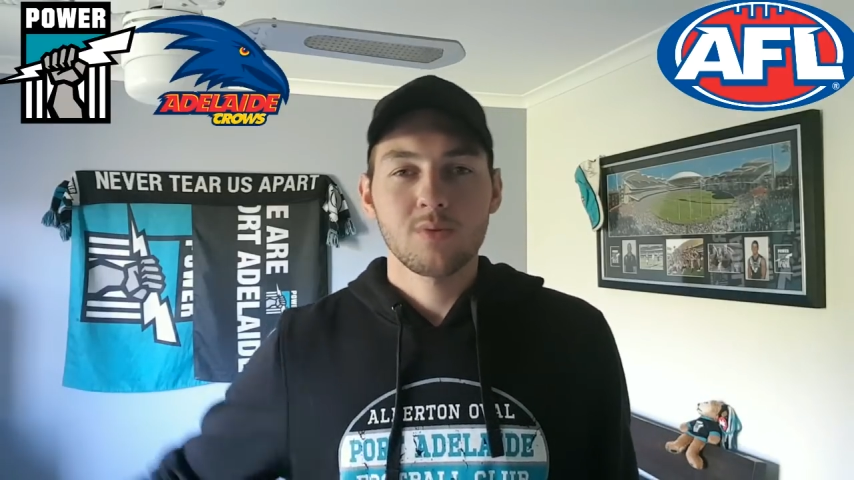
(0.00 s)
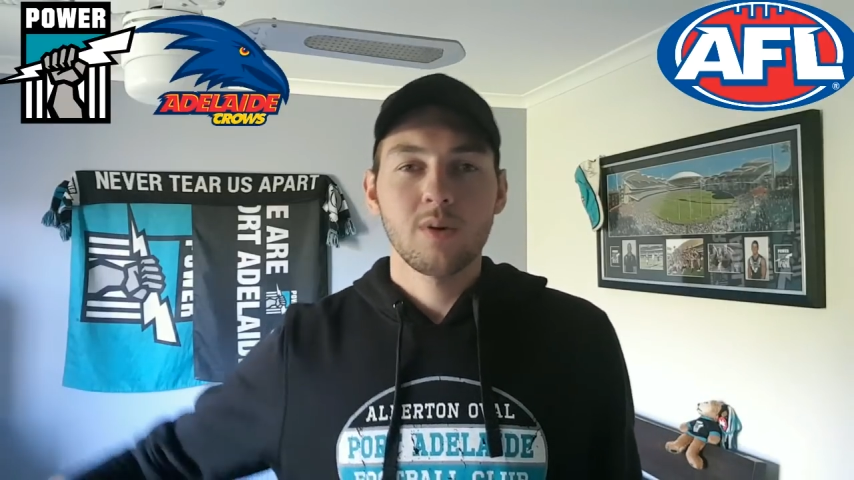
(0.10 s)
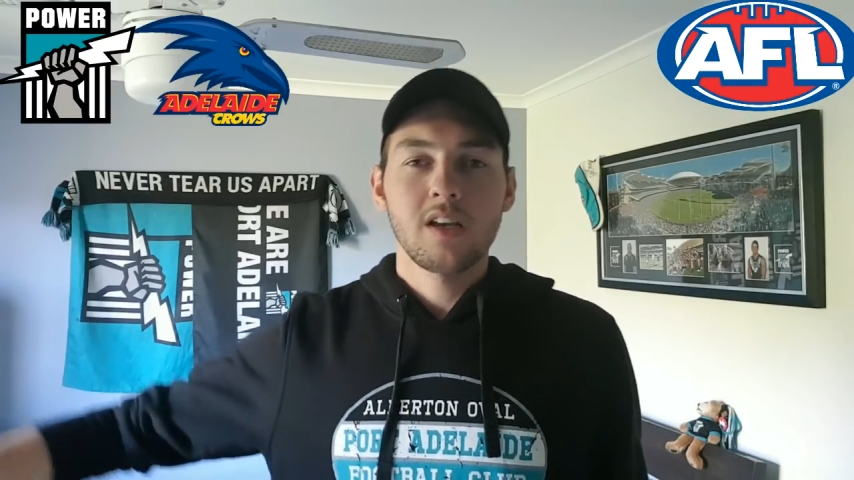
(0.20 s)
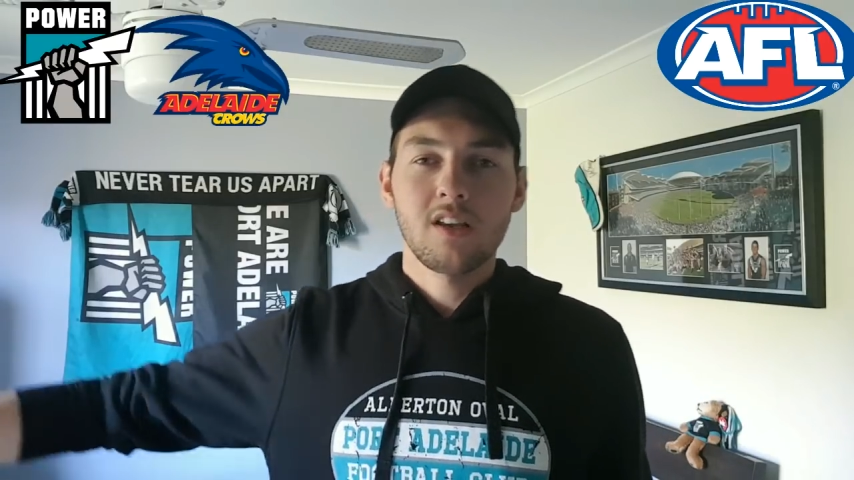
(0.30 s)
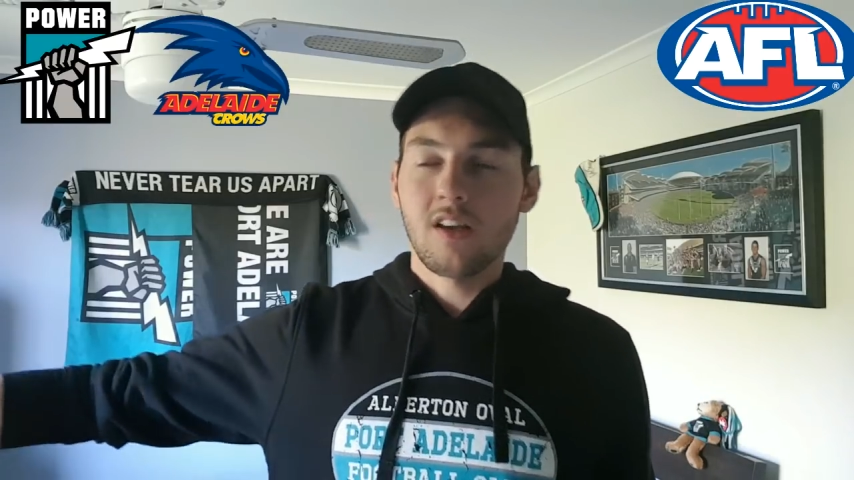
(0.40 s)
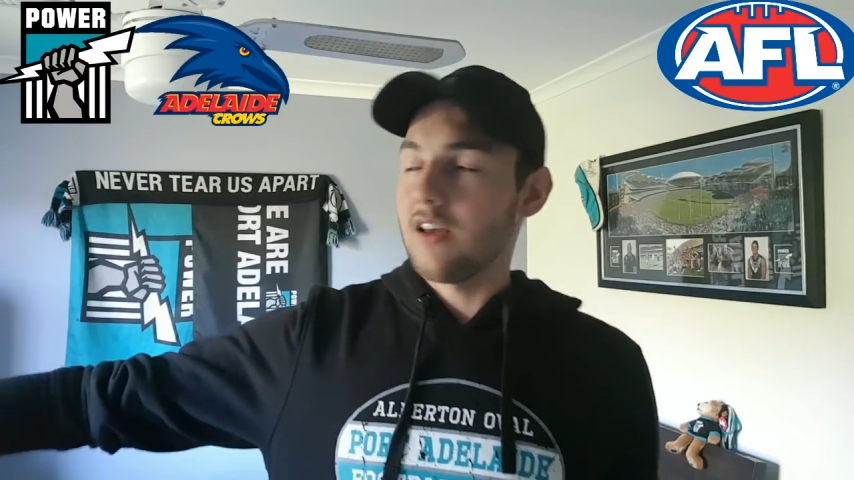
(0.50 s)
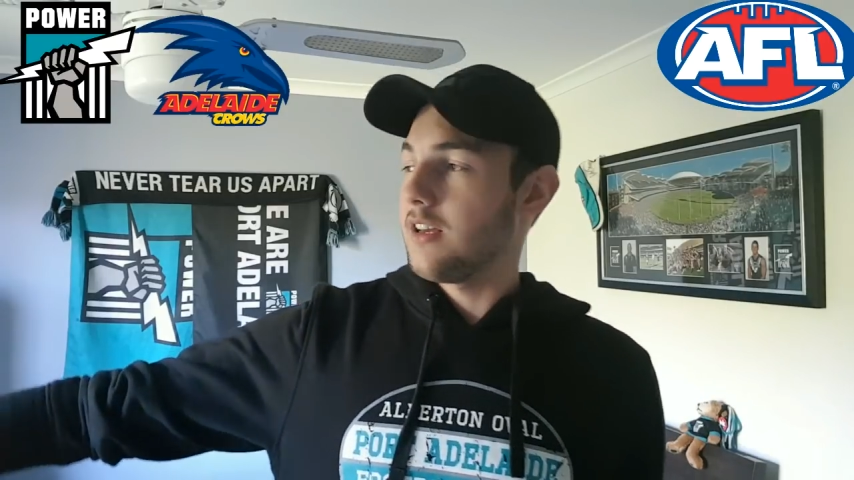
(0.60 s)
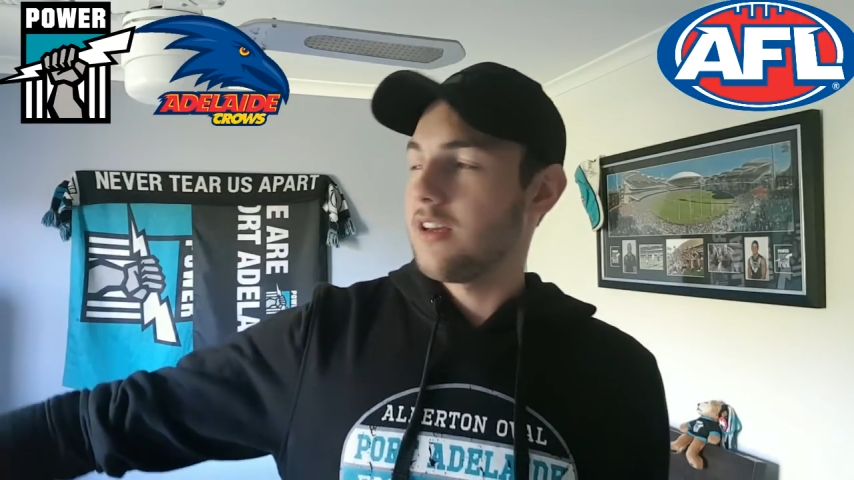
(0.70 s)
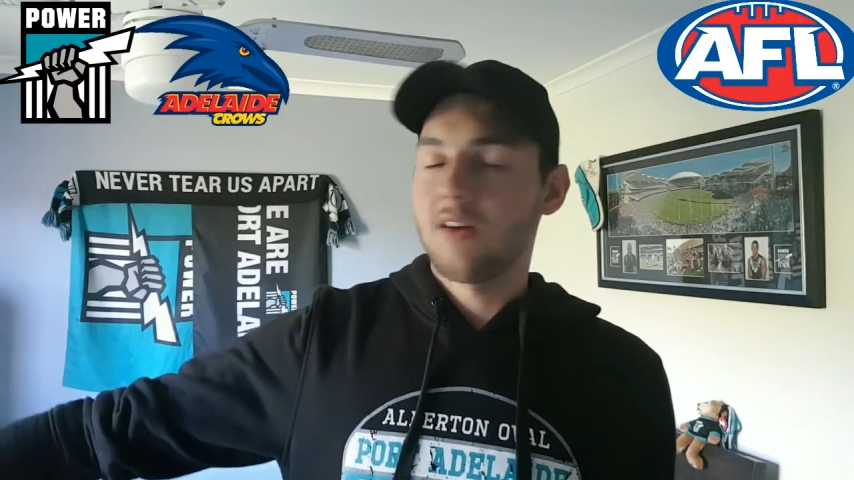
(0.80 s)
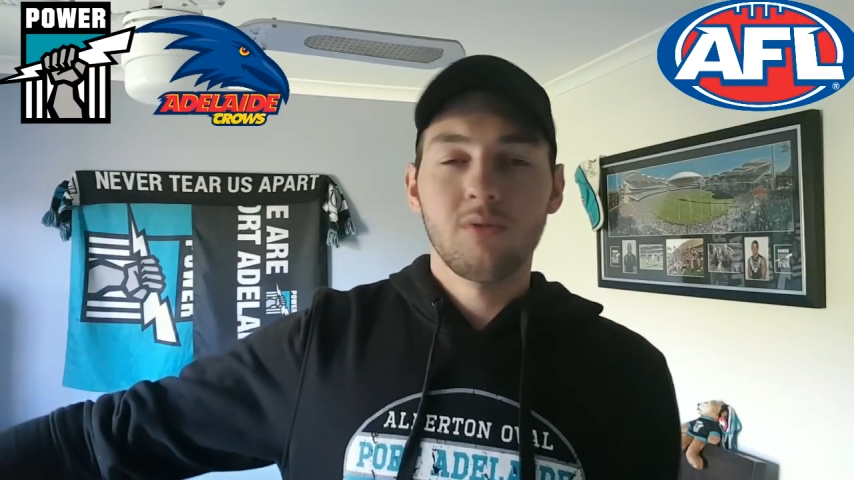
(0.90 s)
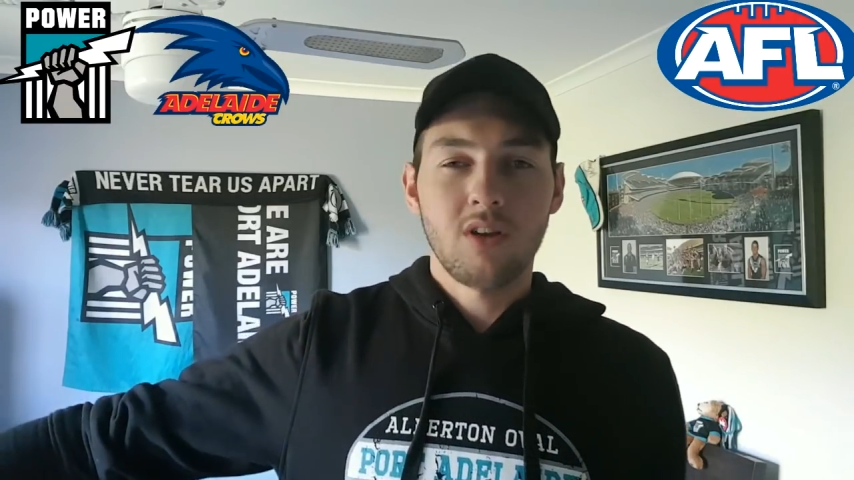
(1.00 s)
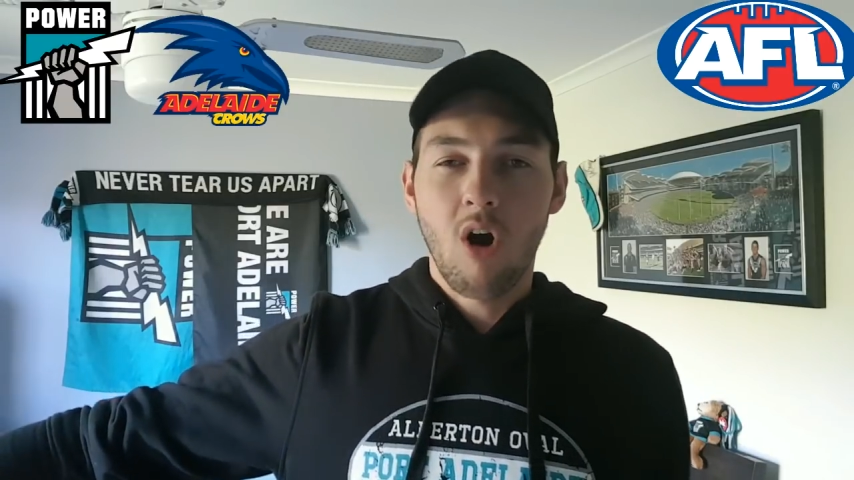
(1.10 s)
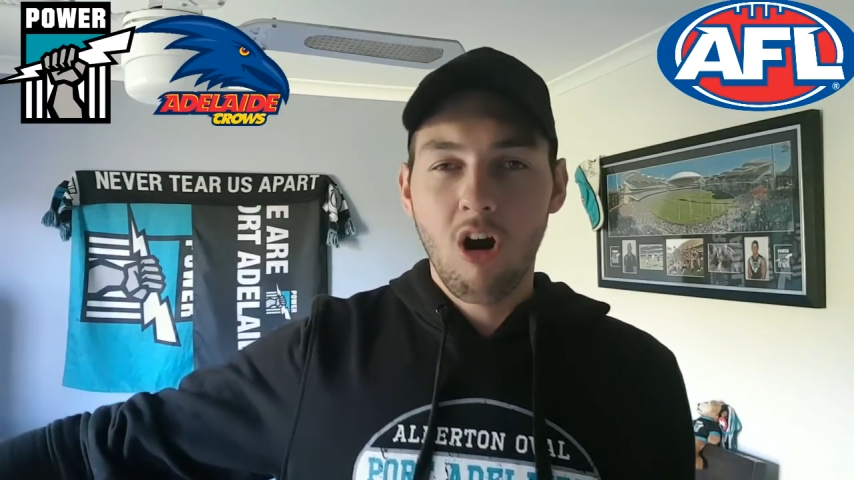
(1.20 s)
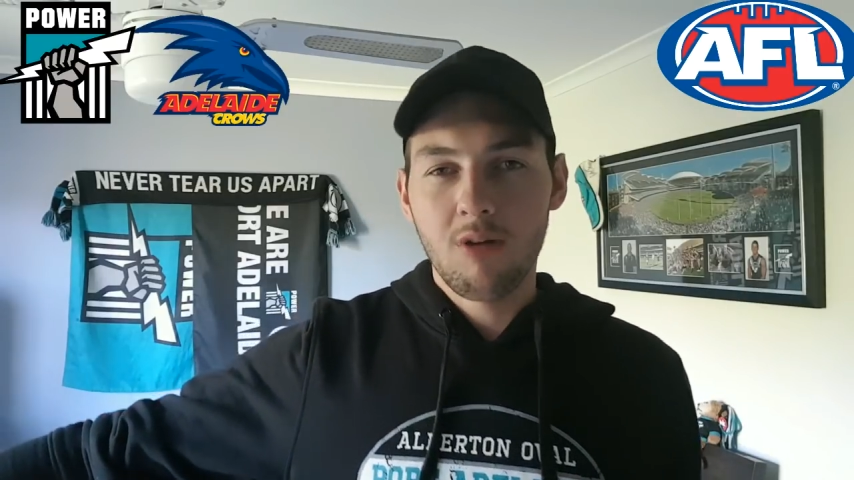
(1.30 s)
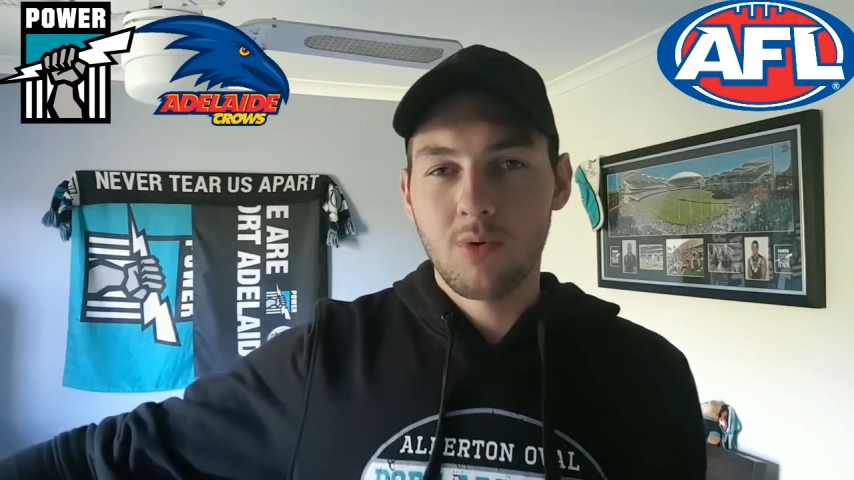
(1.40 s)
week was a
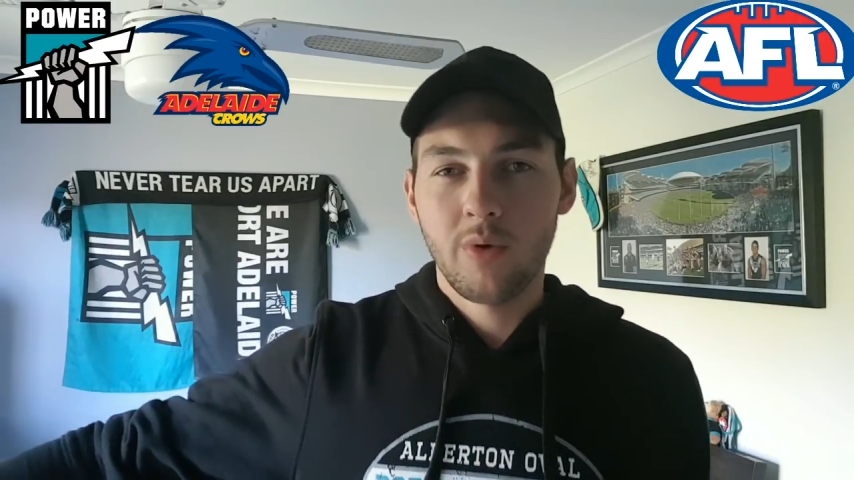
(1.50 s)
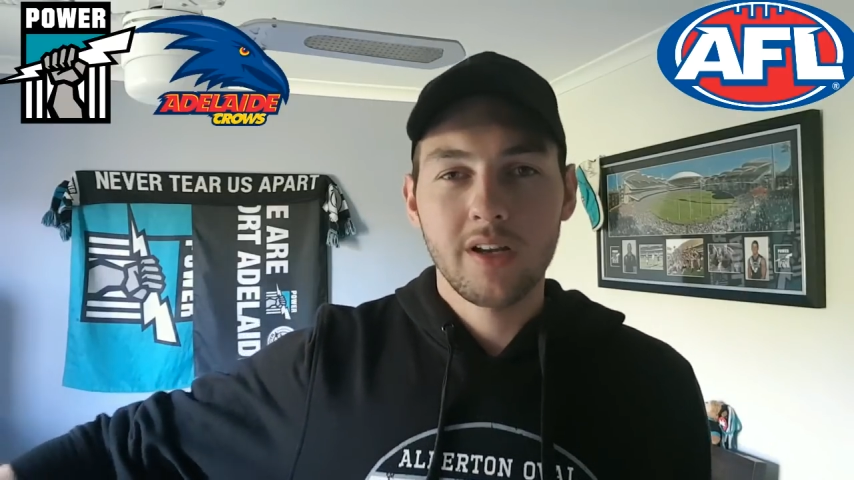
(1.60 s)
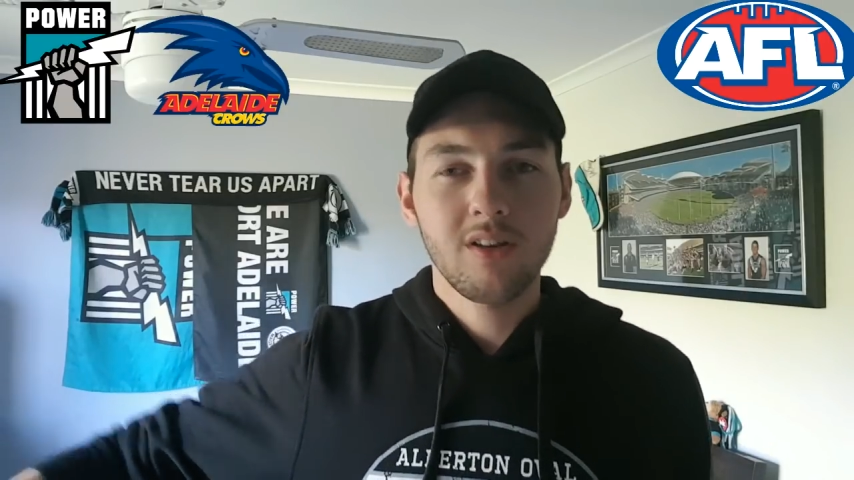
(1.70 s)
horrible week.